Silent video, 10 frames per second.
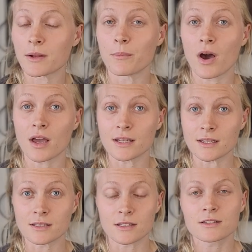and body
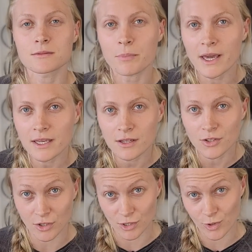to spike
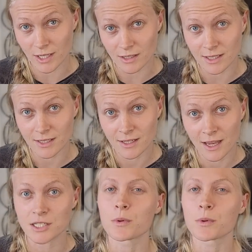your adrenaline and to